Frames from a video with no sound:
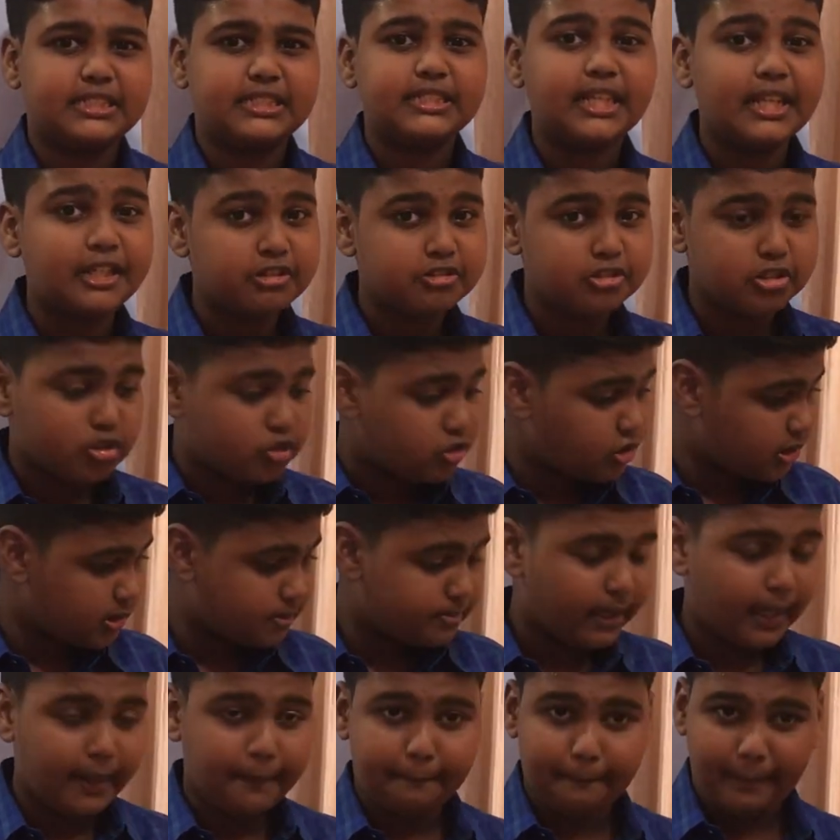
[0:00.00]
that is used
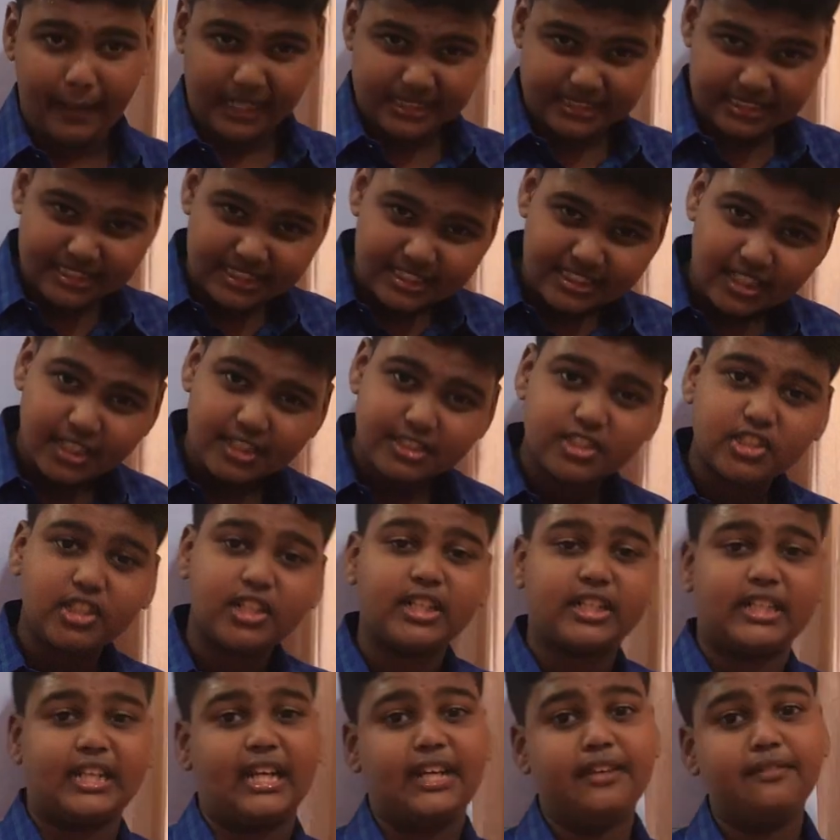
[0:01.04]
by passengers in
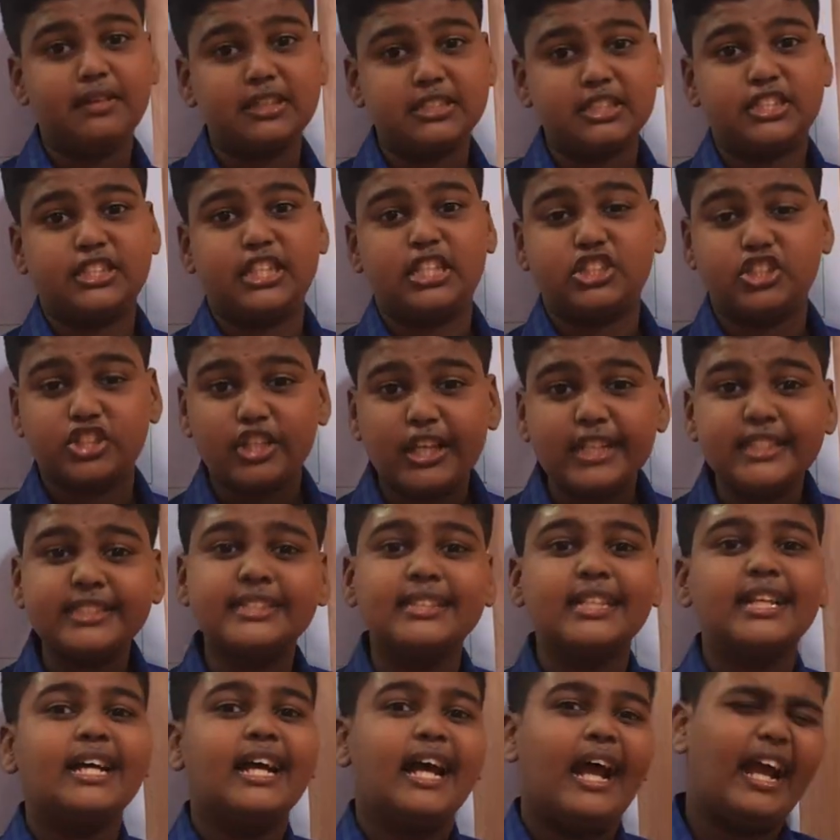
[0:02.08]
railway stations
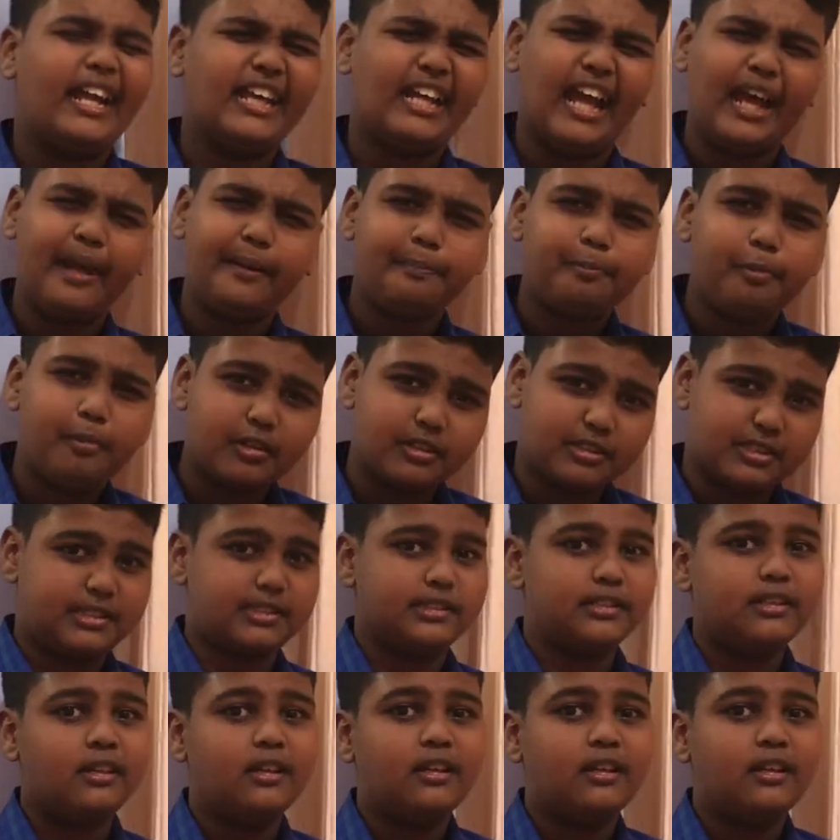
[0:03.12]
and airports?